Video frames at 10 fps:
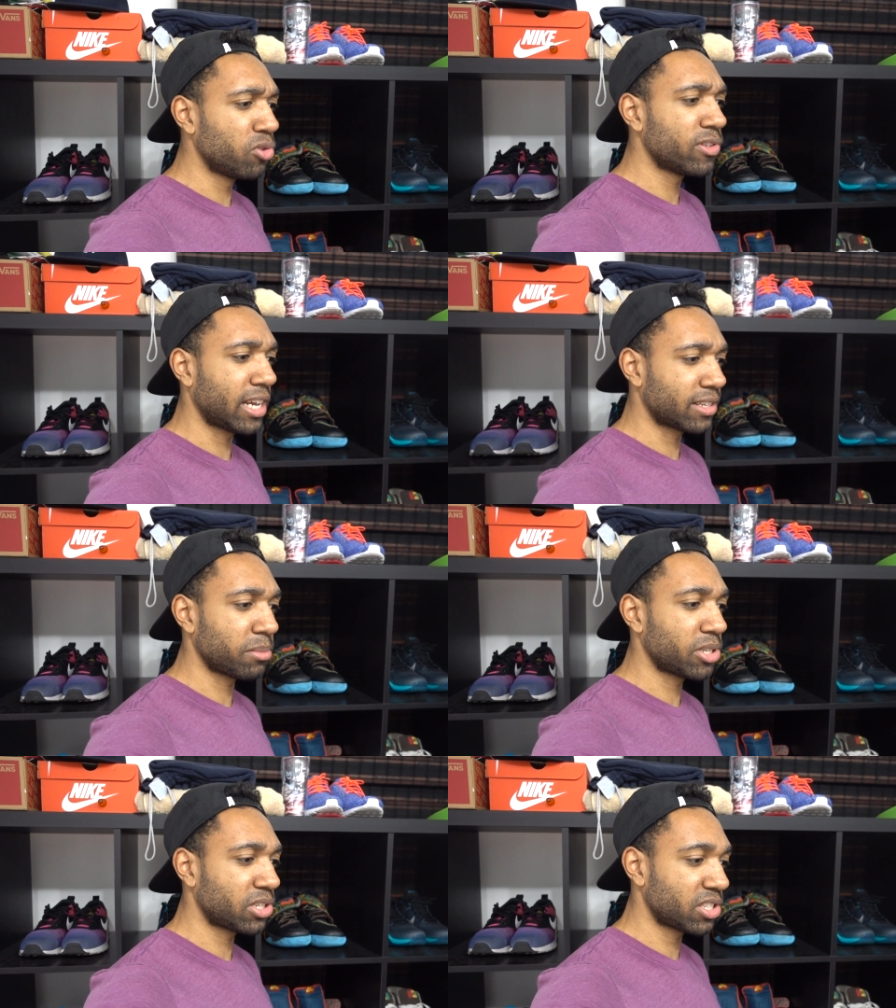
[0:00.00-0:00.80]
move it. It has
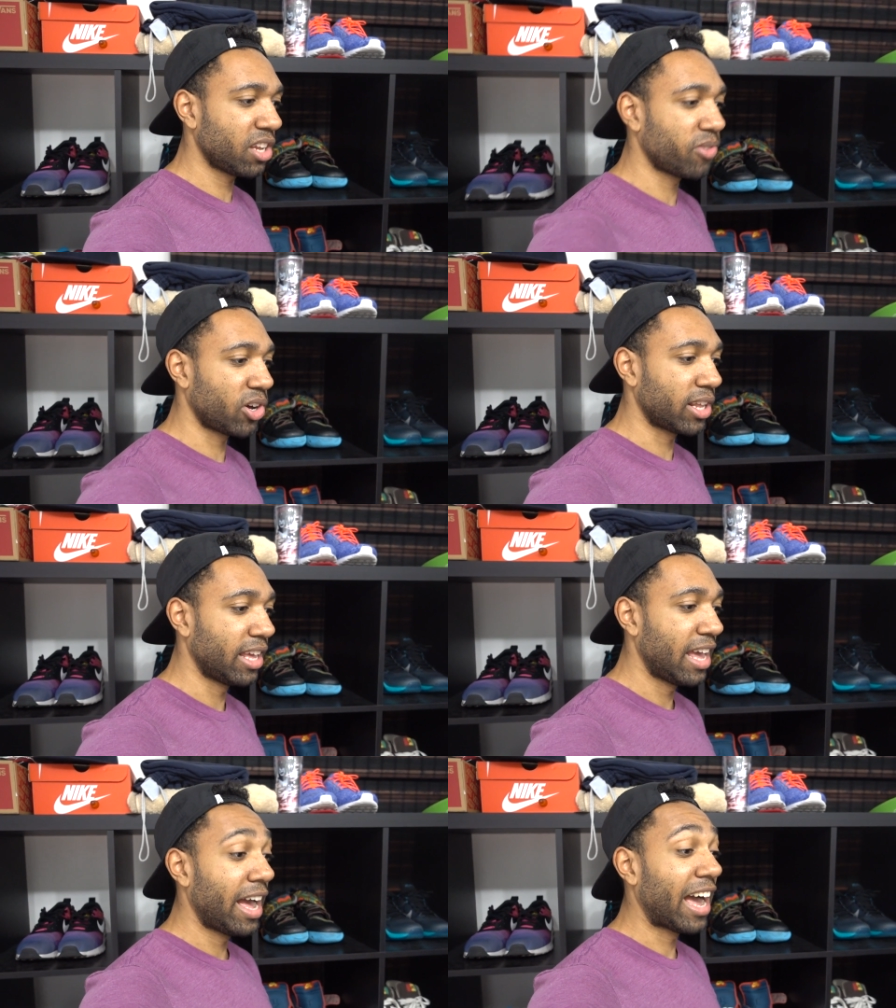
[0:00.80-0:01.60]
a bunch of stuff on
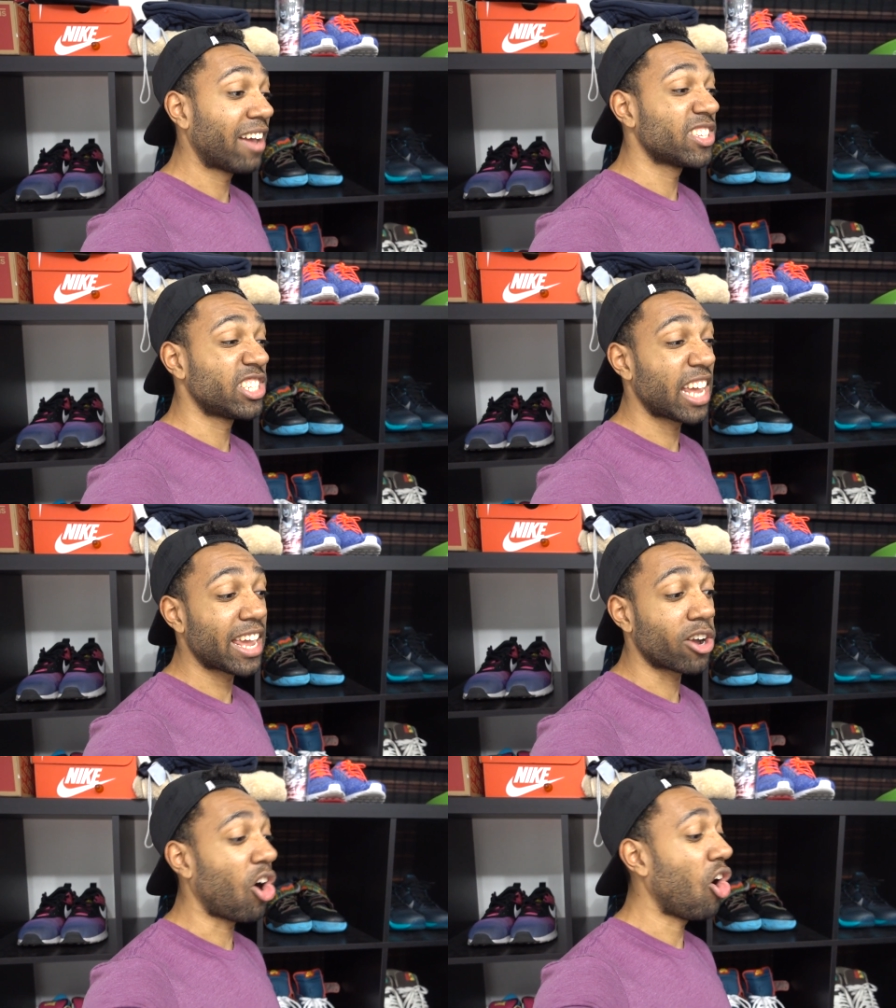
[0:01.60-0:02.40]
it. I have to
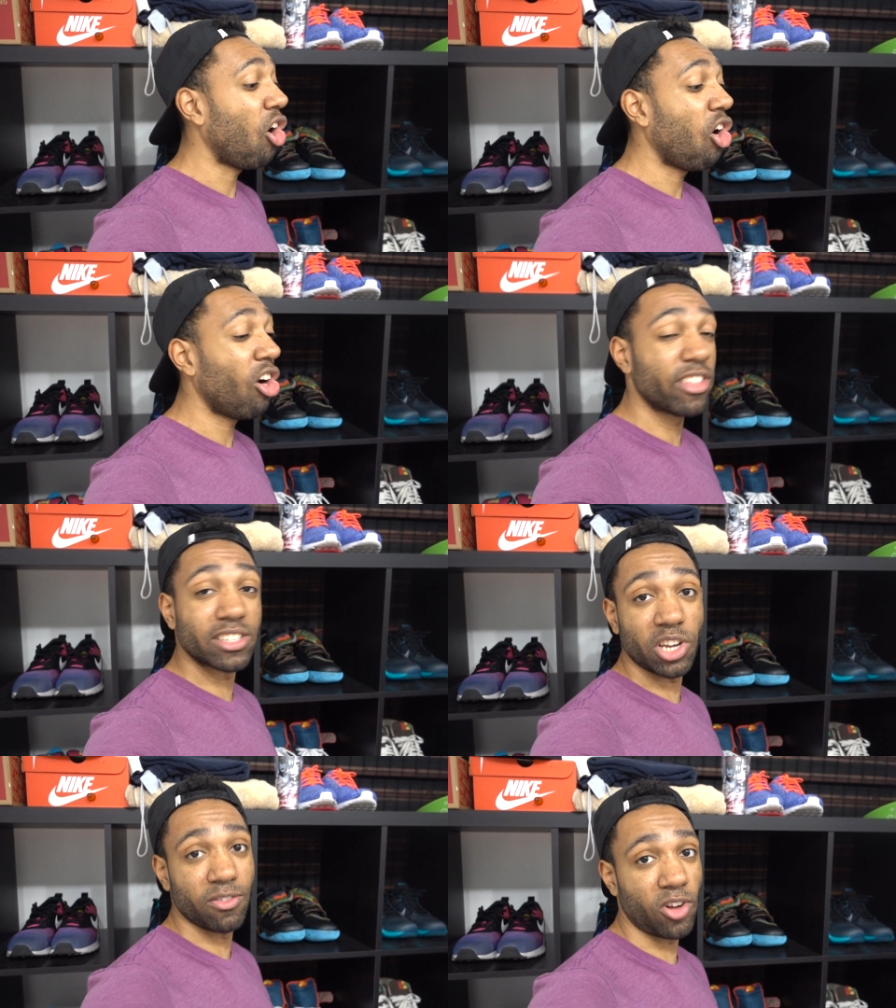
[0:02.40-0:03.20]
take all
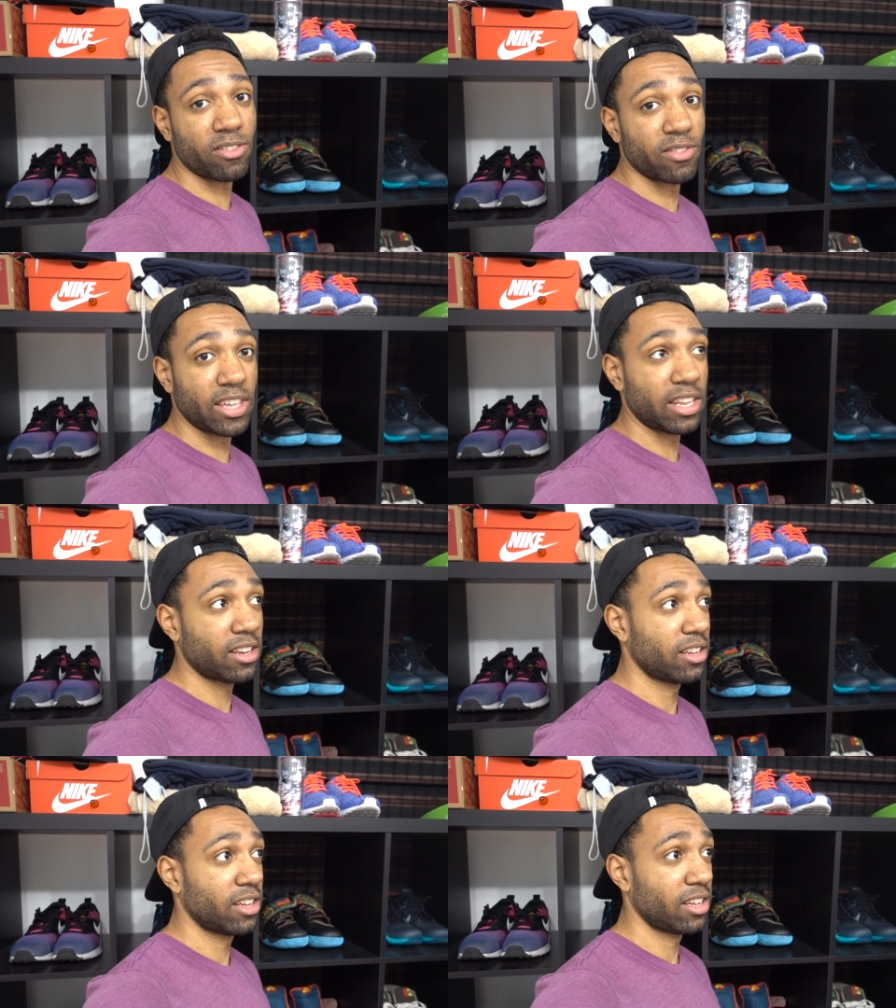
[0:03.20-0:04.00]
the stuff off of it.
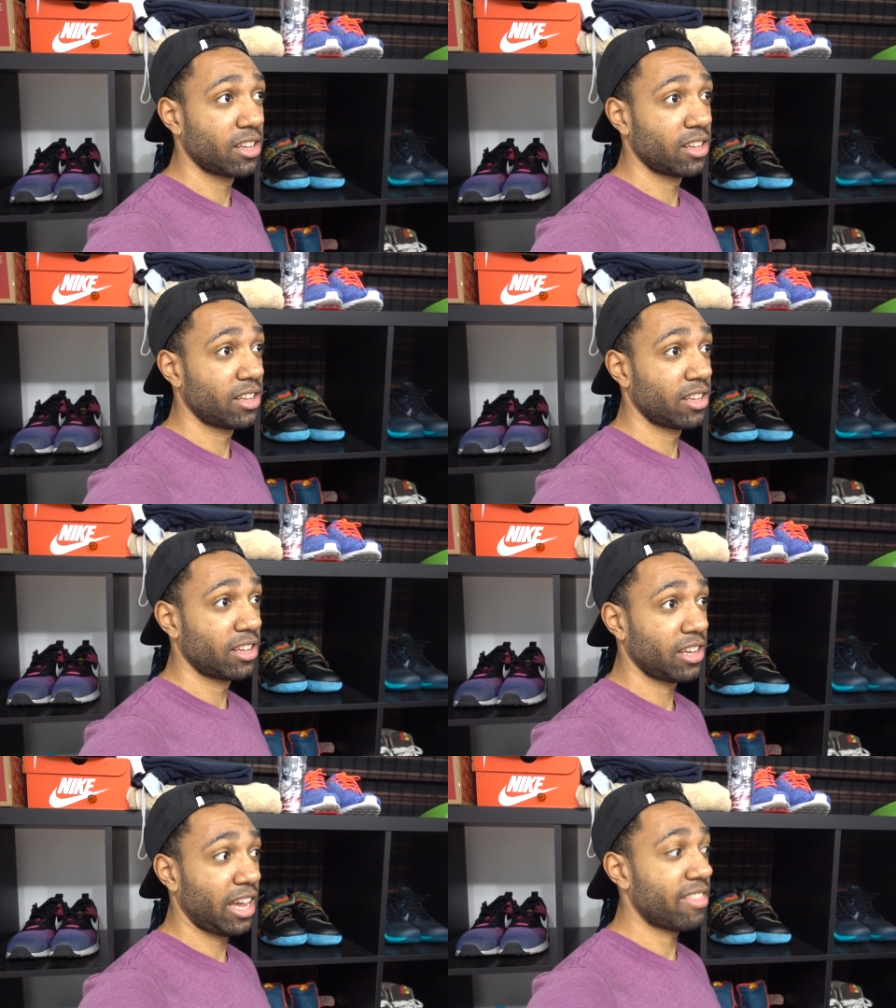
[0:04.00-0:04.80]

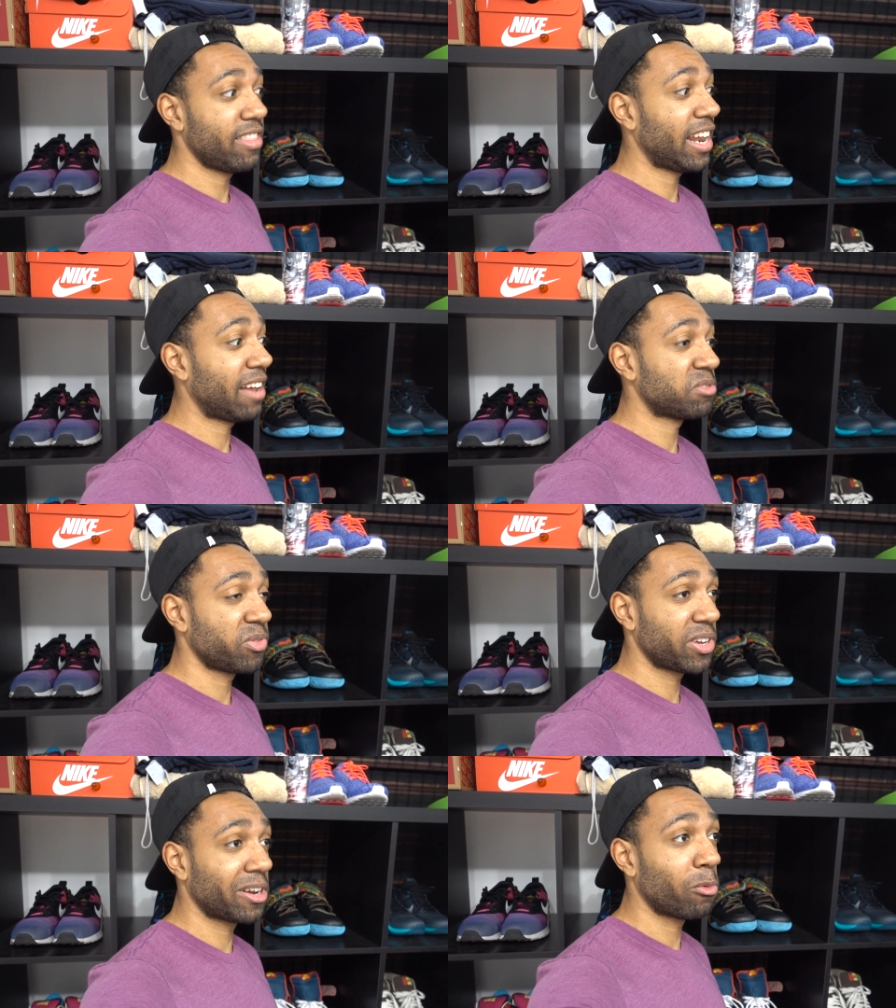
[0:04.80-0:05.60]
And then I have to
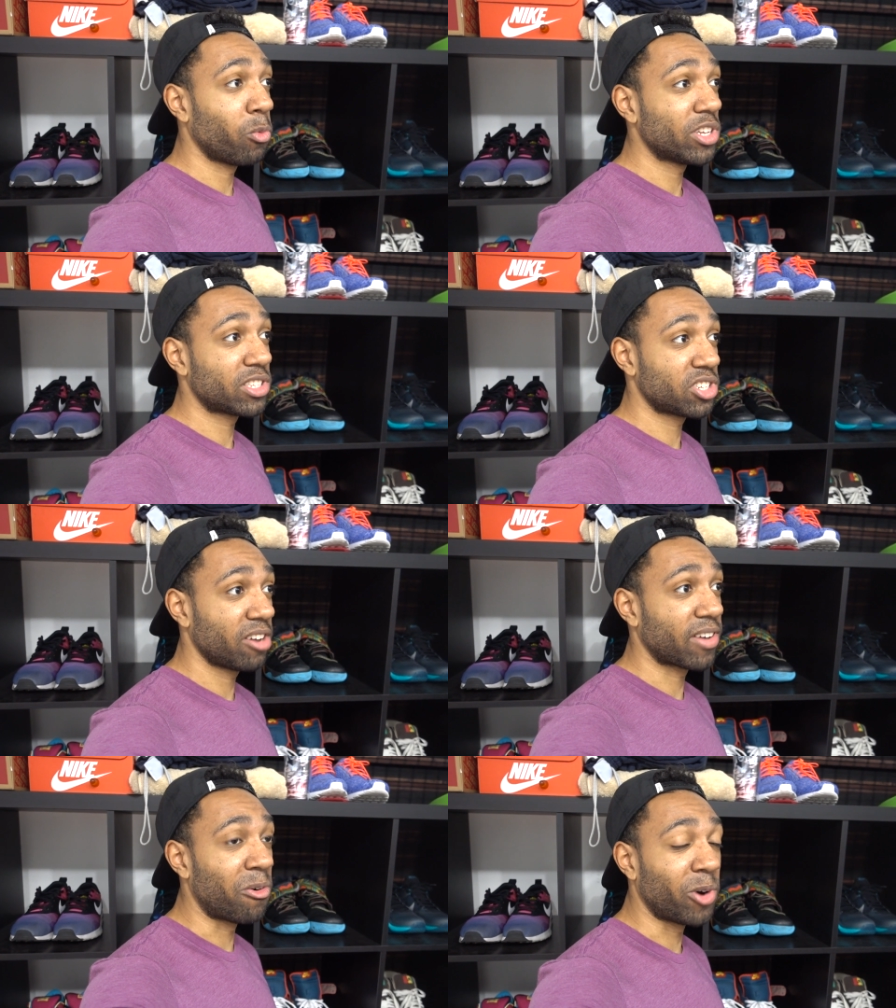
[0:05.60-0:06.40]
figure out what
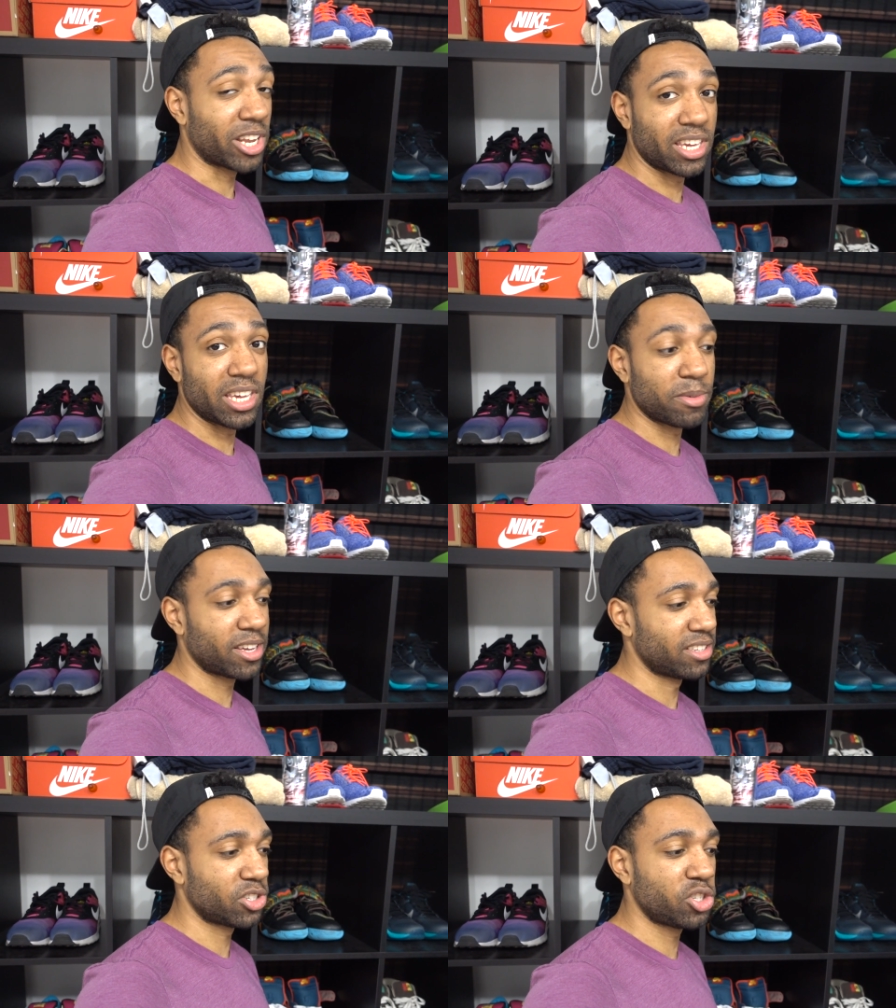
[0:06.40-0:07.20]
stuff I want to keep,
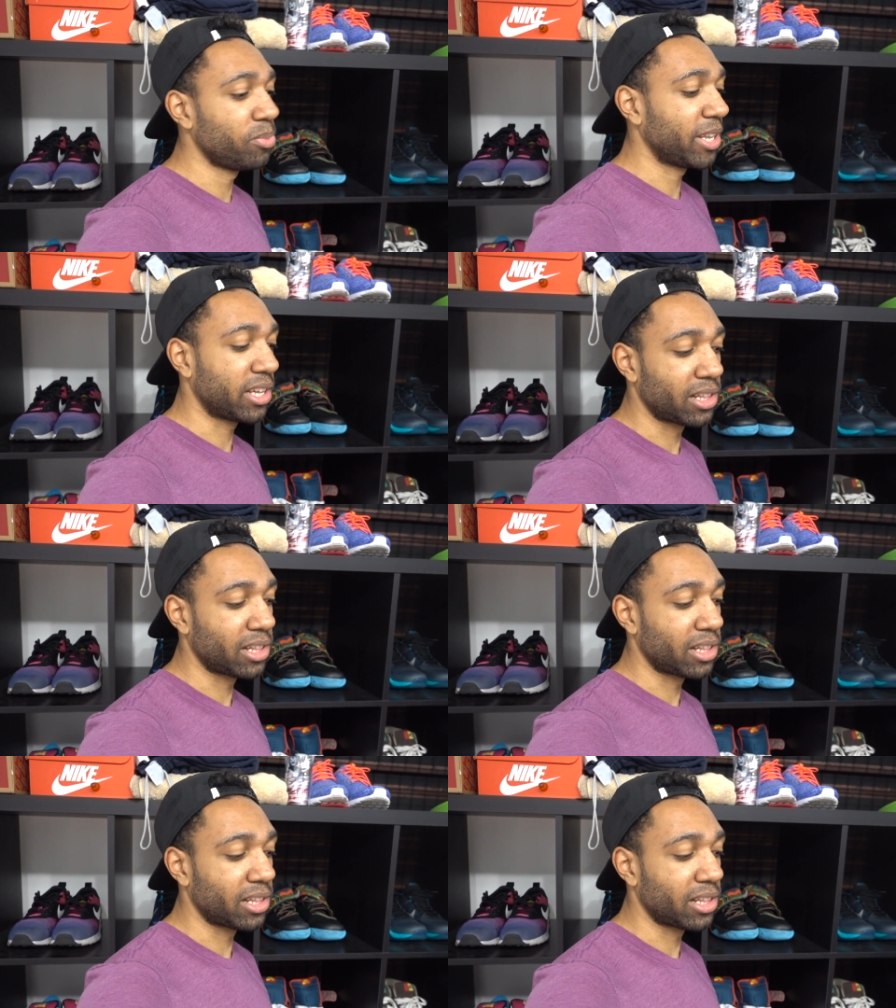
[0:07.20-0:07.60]
because there's too many